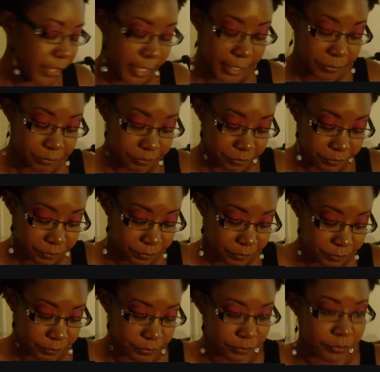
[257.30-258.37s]
Alright?
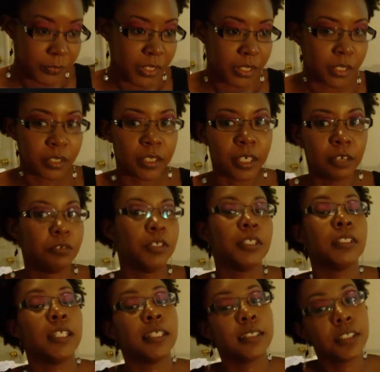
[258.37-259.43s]
Then I
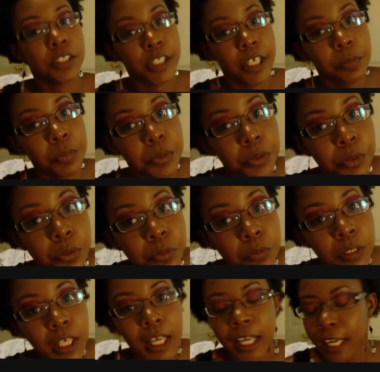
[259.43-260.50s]
rinse out the
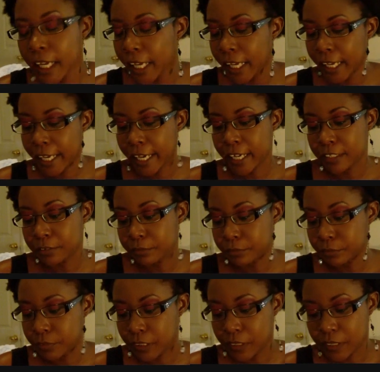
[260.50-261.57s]
shampoo.
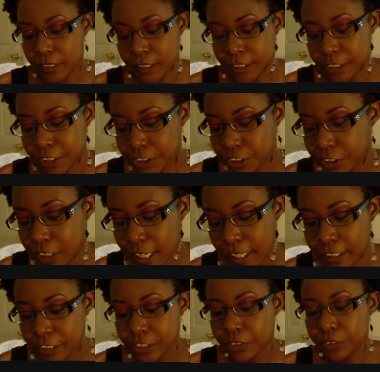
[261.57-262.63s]
And now the conditioner
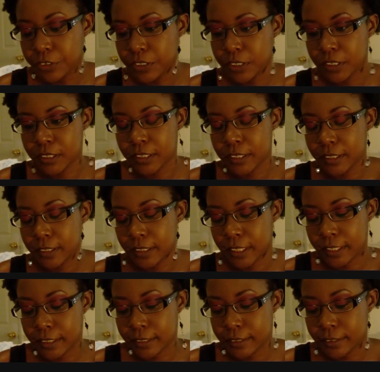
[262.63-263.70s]
I use,
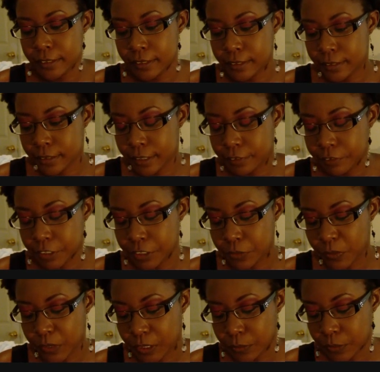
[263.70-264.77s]
since this stuff
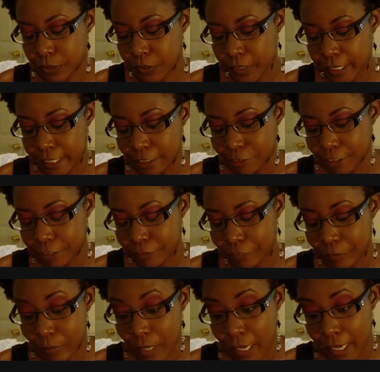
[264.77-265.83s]
doesn't really work all that
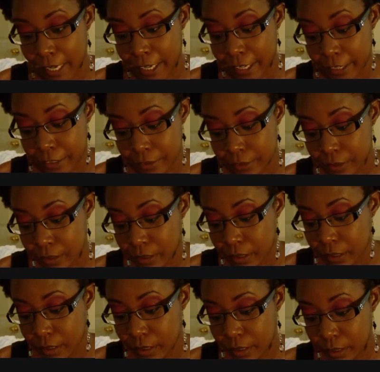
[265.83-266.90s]
great for my hair,
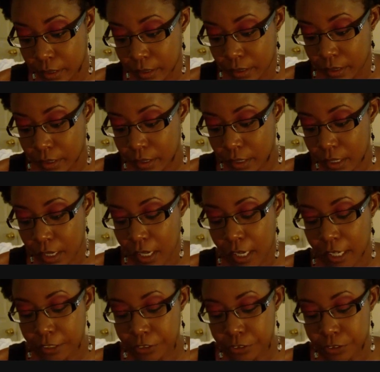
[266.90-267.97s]

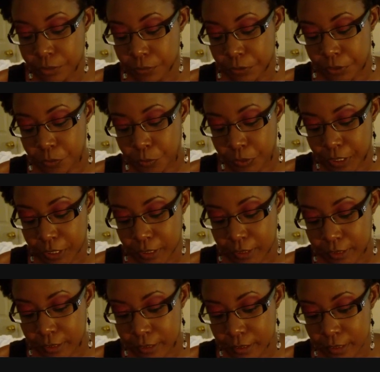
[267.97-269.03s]
I use it with the
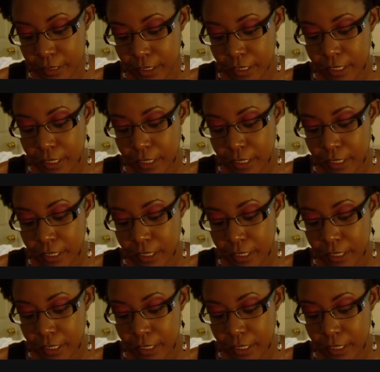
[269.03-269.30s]
wigs.